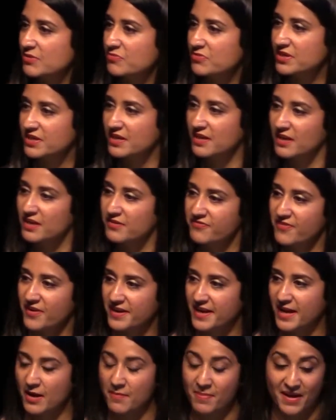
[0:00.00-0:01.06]
I want to kind of
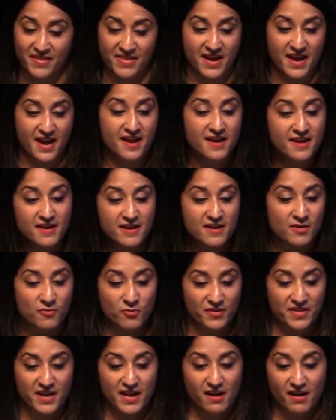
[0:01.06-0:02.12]
find out about
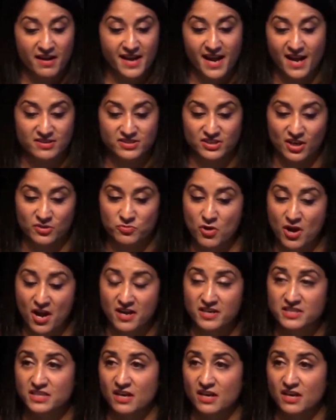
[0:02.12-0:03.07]
what they like outside work.